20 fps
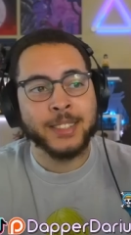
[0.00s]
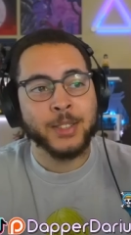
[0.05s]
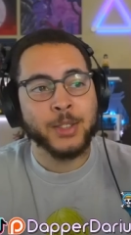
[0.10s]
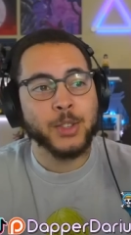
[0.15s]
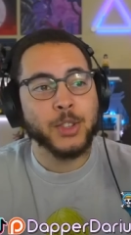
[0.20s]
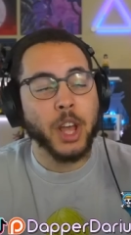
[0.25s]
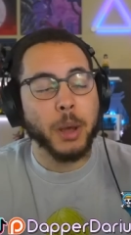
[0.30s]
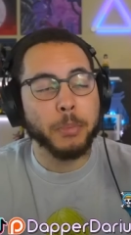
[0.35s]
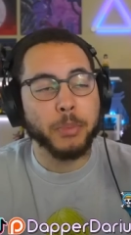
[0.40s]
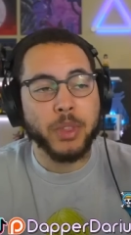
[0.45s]

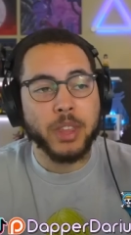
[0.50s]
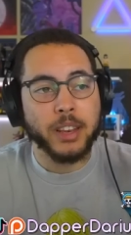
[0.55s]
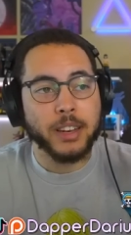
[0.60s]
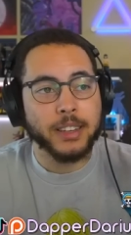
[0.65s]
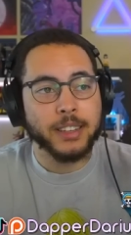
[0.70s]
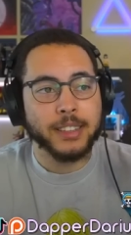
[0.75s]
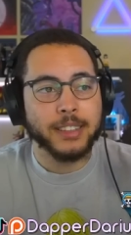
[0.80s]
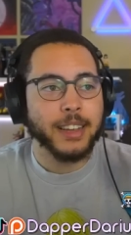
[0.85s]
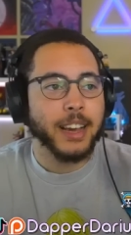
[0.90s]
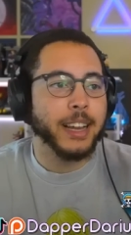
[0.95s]
Something.
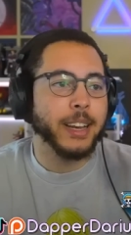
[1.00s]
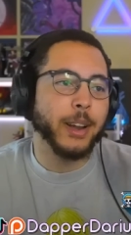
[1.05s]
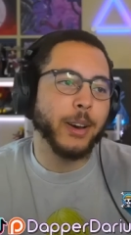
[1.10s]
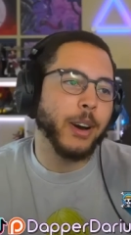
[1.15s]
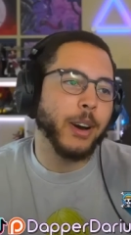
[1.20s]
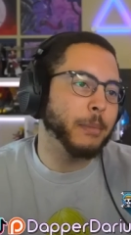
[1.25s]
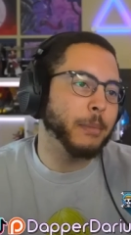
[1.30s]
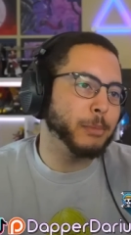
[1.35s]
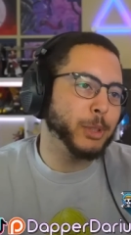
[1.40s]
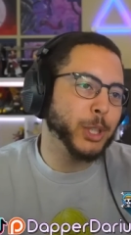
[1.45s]
I know,
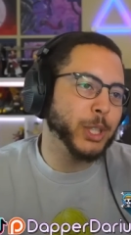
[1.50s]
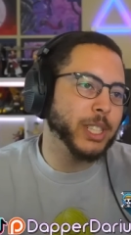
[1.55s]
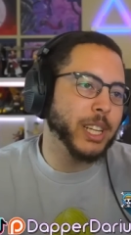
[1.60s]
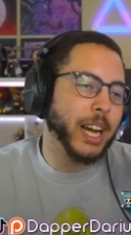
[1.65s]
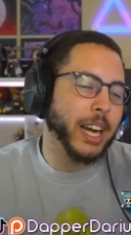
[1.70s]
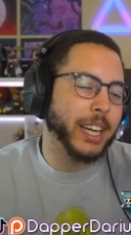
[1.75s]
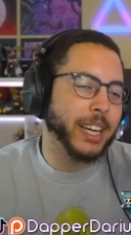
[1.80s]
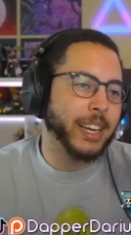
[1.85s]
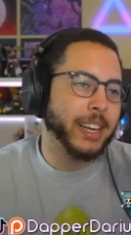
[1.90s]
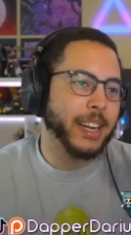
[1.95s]
I'm, she's
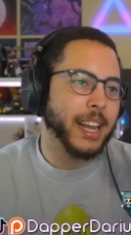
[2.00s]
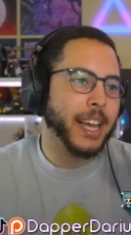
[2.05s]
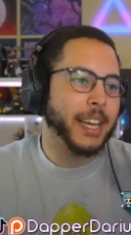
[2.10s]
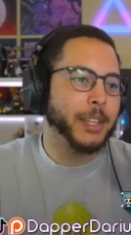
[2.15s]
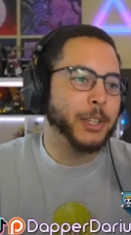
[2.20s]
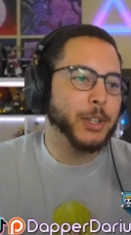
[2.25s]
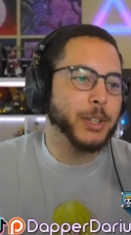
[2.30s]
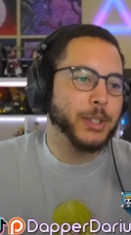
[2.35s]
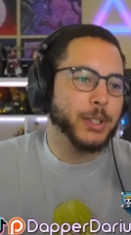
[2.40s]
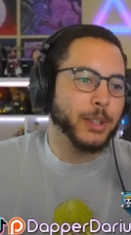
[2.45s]
not gonna die.
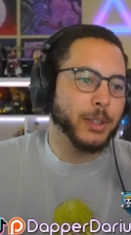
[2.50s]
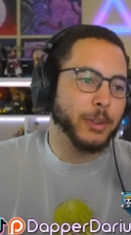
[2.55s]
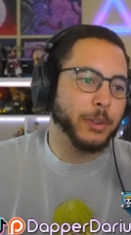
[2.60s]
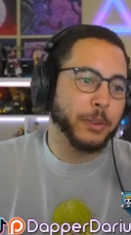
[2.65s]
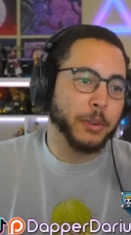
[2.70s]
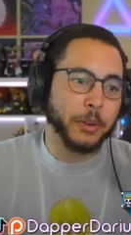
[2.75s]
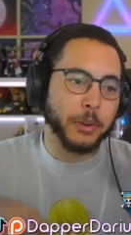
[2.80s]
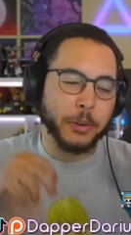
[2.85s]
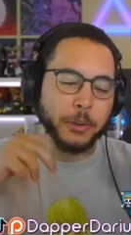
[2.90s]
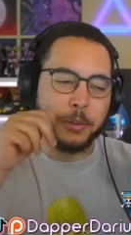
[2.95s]
She's a little
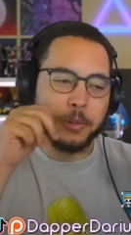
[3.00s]
girl.